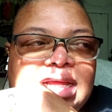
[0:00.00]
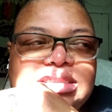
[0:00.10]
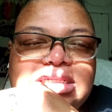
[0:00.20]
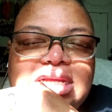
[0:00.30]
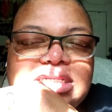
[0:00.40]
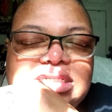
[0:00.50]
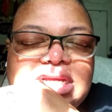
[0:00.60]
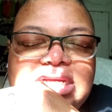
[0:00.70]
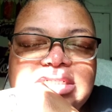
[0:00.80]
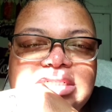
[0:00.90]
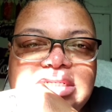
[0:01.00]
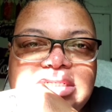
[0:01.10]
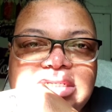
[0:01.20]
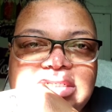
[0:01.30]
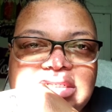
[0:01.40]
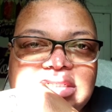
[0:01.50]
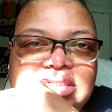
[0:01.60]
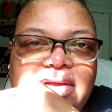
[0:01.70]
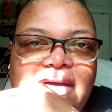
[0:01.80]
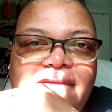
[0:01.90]
It's easy to
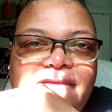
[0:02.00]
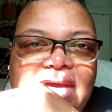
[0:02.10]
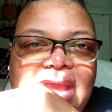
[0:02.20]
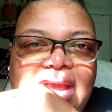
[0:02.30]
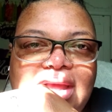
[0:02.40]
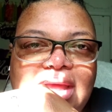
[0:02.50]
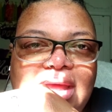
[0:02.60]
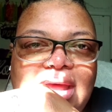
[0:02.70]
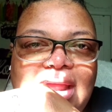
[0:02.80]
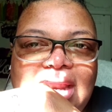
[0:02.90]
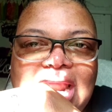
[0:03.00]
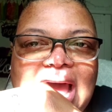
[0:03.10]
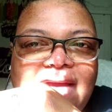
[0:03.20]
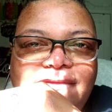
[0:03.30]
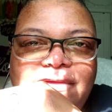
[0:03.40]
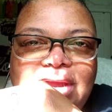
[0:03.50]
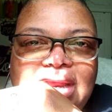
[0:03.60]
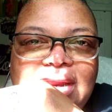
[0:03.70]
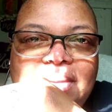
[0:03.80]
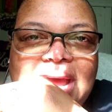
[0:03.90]
just fake a life for
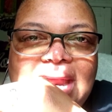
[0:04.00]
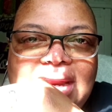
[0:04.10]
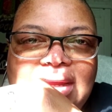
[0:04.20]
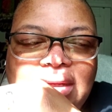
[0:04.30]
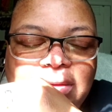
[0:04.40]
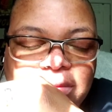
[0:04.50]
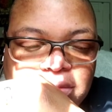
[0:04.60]
anybody.